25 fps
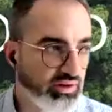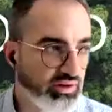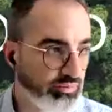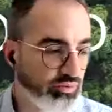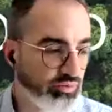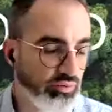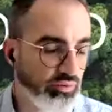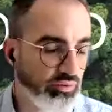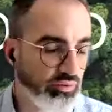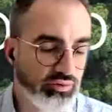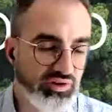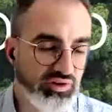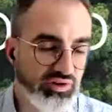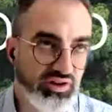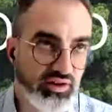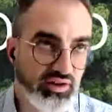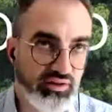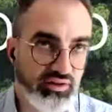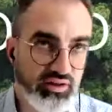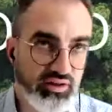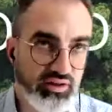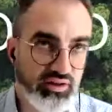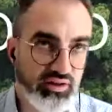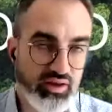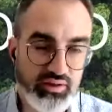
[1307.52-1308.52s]
absolutely,
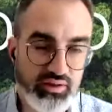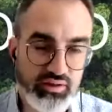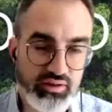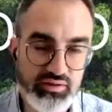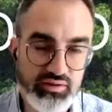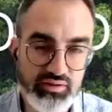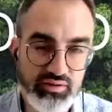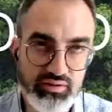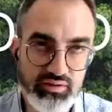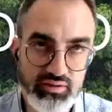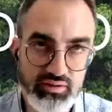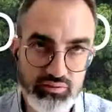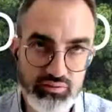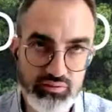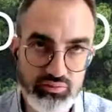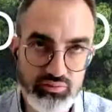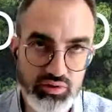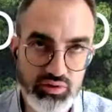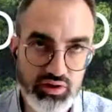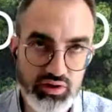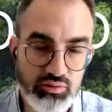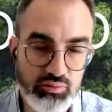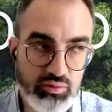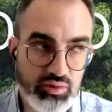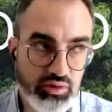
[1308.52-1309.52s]
and the, I think this is
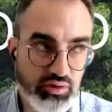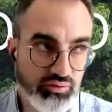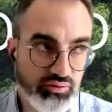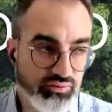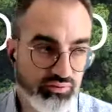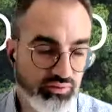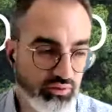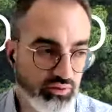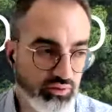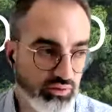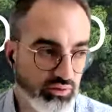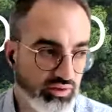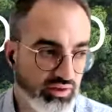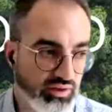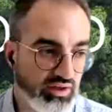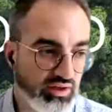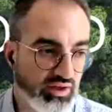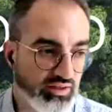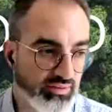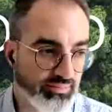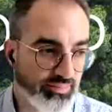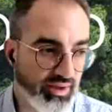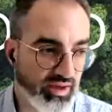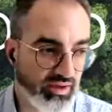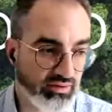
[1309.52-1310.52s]
really one of the key
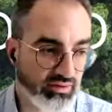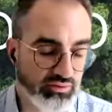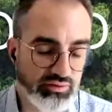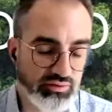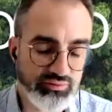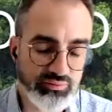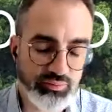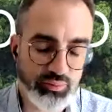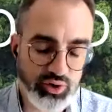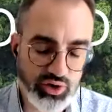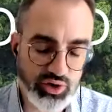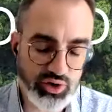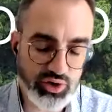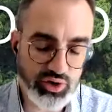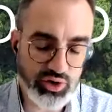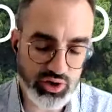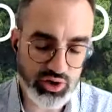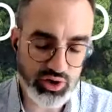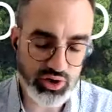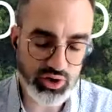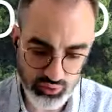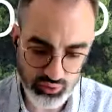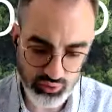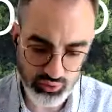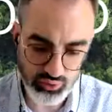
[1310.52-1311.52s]
aspects of Monaco
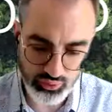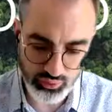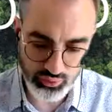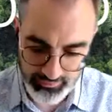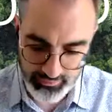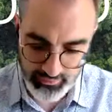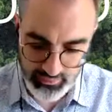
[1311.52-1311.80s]
to